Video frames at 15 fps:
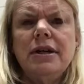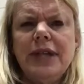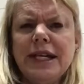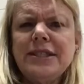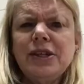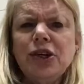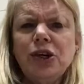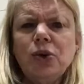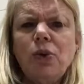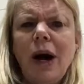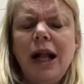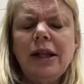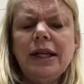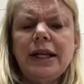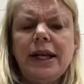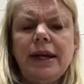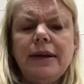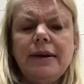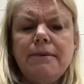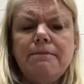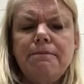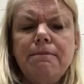That's a good quality.
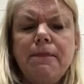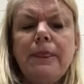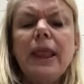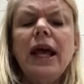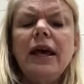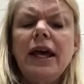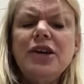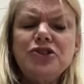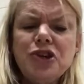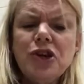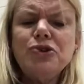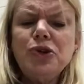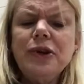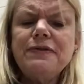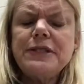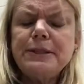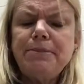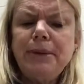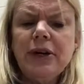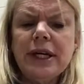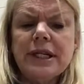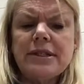It shows you have
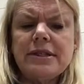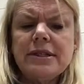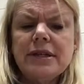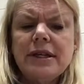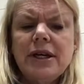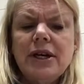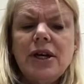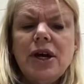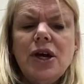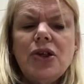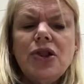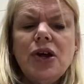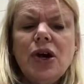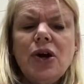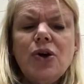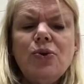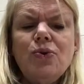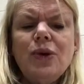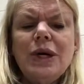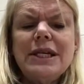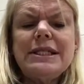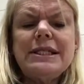spirit,
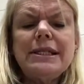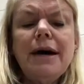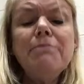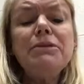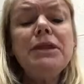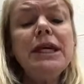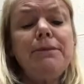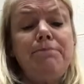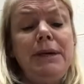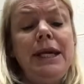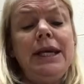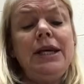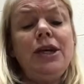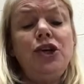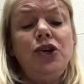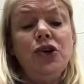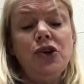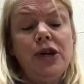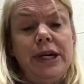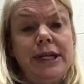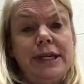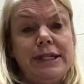though some think being
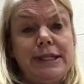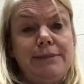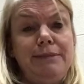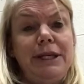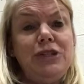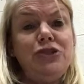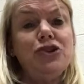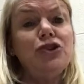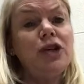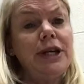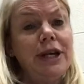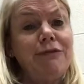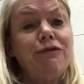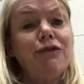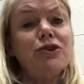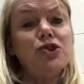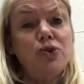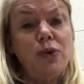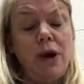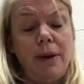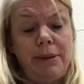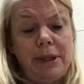curious means you're looking for
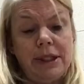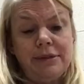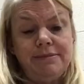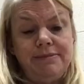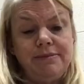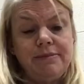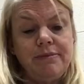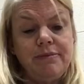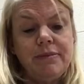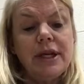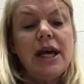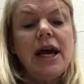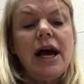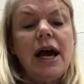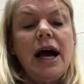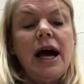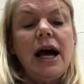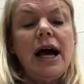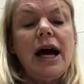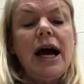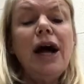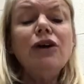trouble.
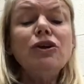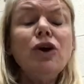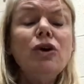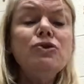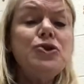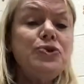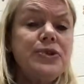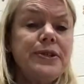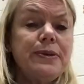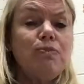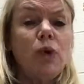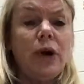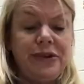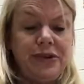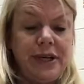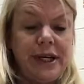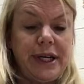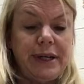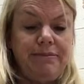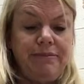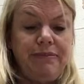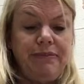I'll go do some wondering.
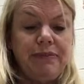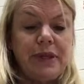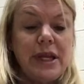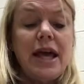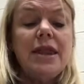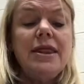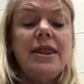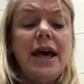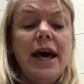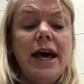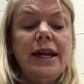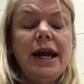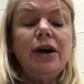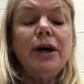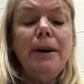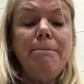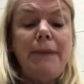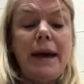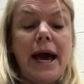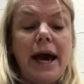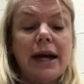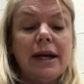Then I'll come
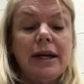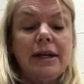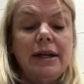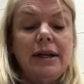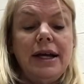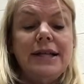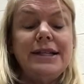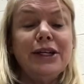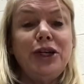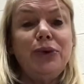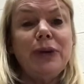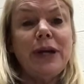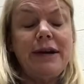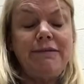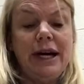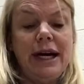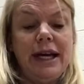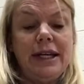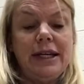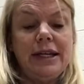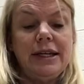back and tell you what I find.